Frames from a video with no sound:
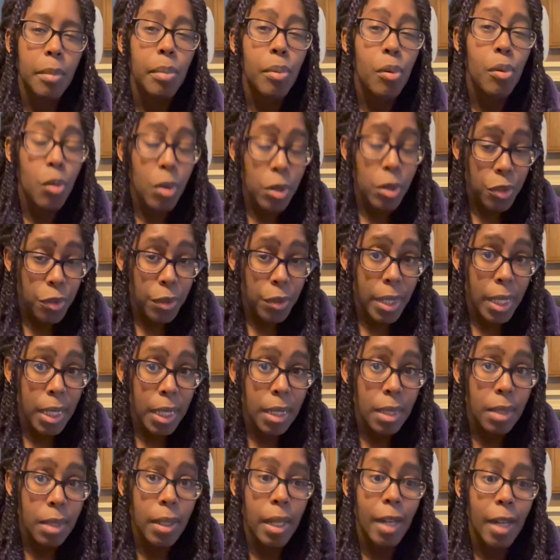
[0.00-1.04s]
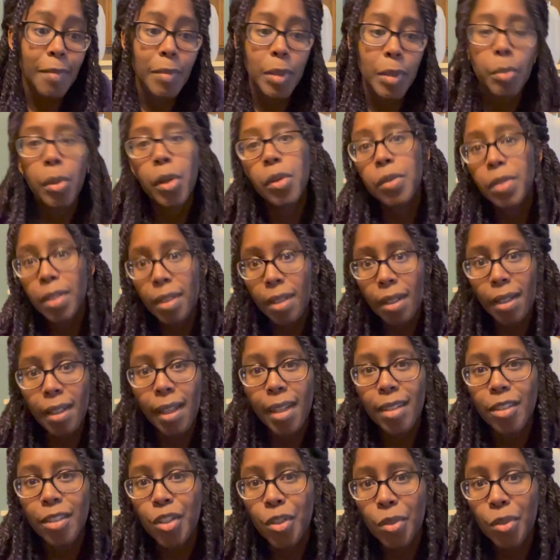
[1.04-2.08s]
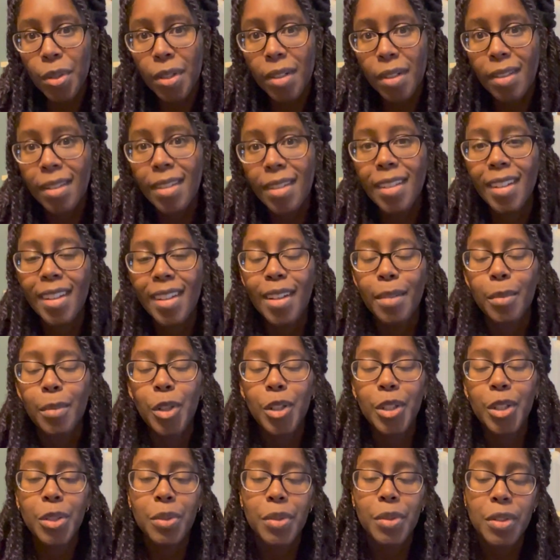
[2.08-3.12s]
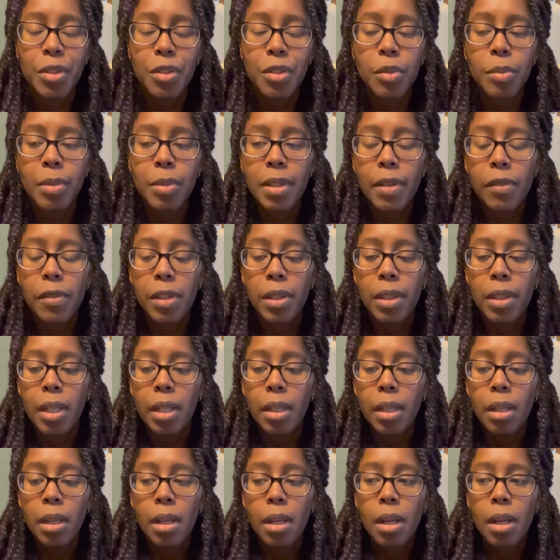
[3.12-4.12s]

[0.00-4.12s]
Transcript: portraits that I've been posting as shorts um, on YouTube and everything,